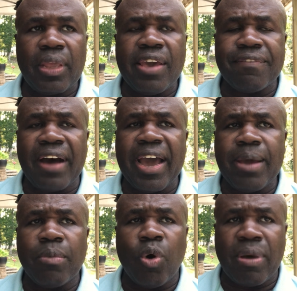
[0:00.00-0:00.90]
if I
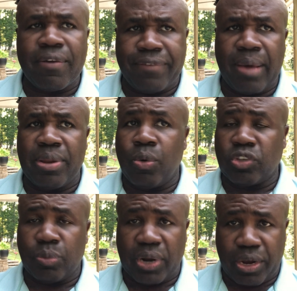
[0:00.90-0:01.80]
am or my family or
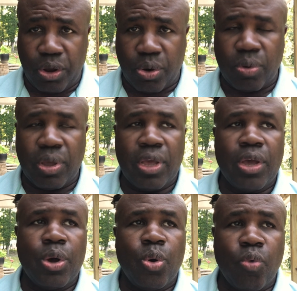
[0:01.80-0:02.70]
someone I know
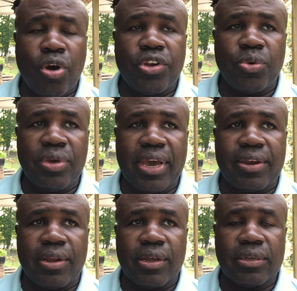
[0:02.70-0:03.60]
were to
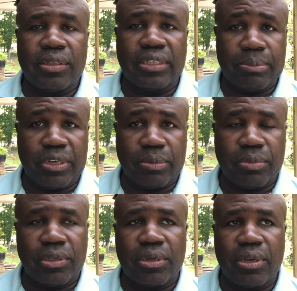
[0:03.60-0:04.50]
get
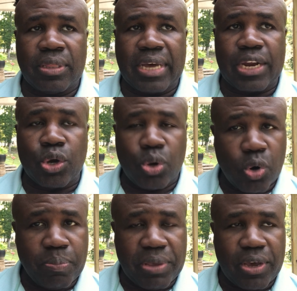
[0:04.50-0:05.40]
symptoms that
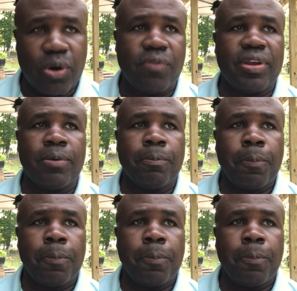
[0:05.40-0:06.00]
could be COVID,